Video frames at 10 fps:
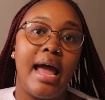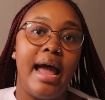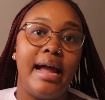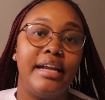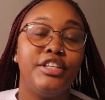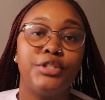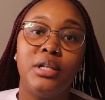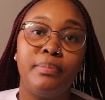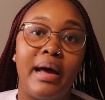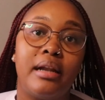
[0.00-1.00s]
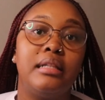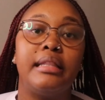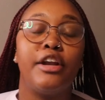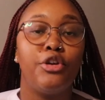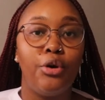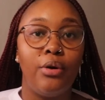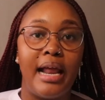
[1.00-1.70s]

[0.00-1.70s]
and he told Barend that no,